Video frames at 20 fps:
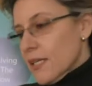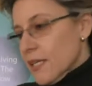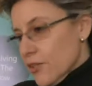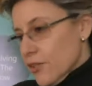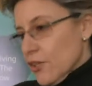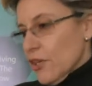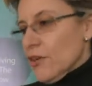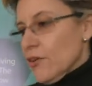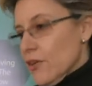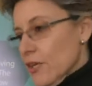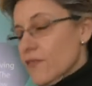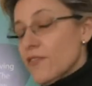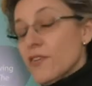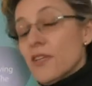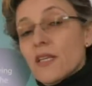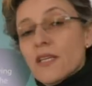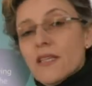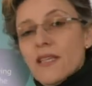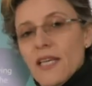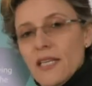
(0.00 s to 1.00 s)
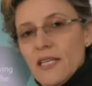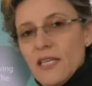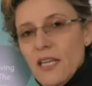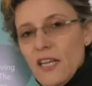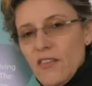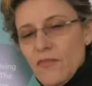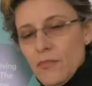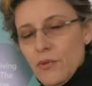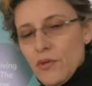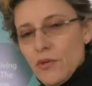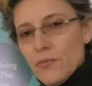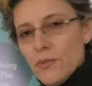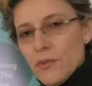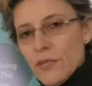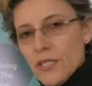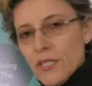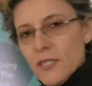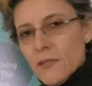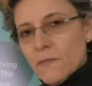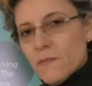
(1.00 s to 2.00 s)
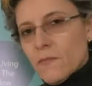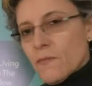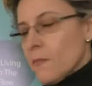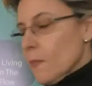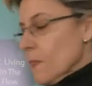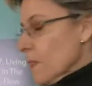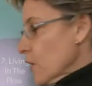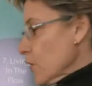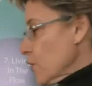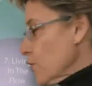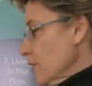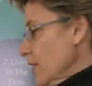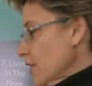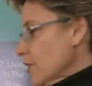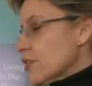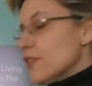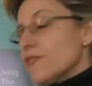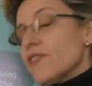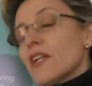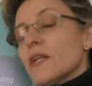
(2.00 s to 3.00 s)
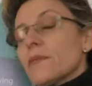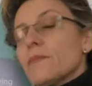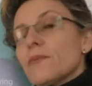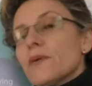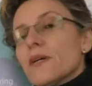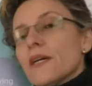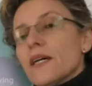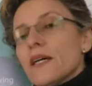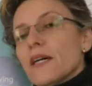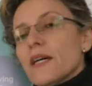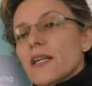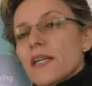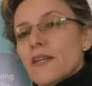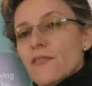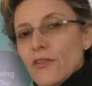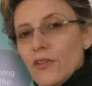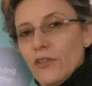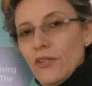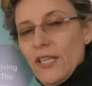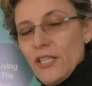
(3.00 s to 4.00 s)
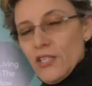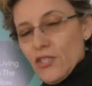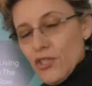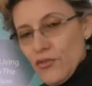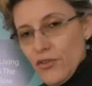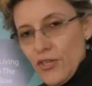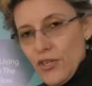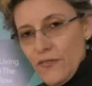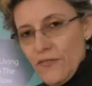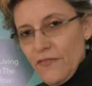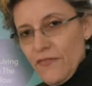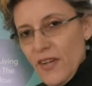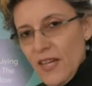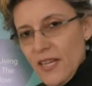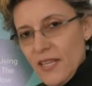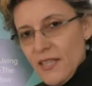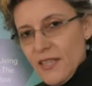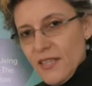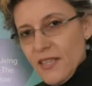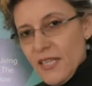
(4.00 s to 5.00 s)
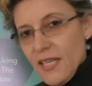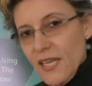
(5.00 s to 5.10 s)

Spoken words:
you know, living that life purpose, you need to develop a level and degree of faith,